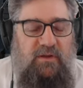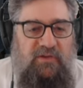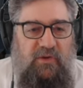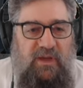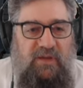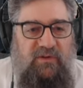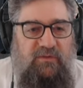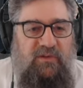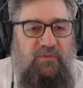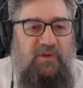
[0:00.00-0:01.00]
So even
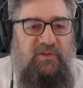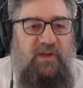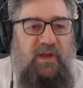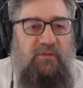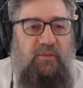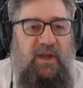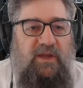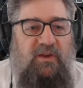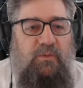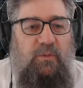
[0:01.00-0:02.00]
if this one did have a
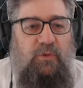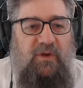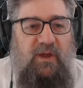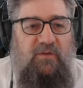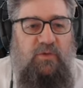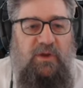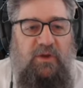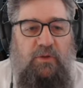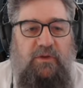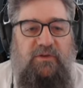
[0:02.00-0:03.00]
magnet, we wouldn't have to
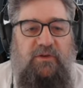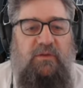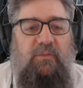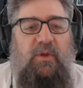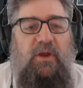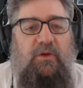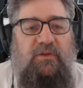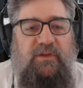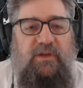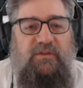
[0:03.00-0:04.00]
acknowledge it
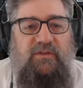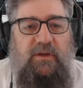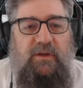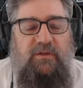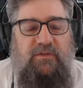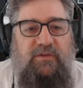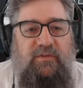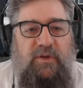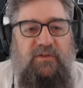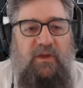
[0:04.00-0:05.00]
because it's telling us the
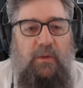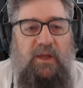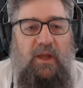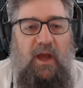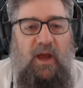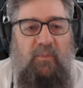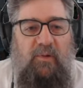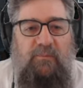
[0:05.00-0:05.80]
speed's going up.